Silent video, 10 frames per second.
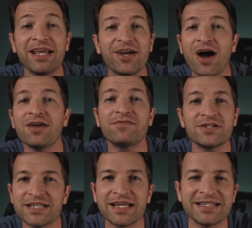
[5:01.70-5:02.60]
in a
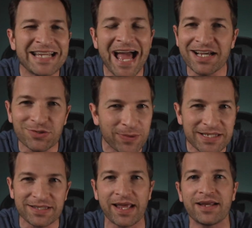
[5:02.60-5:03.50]
godforsaken tax
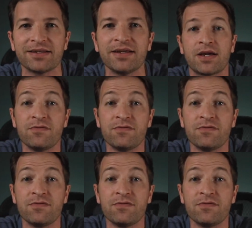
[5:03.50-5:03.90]
wasteland.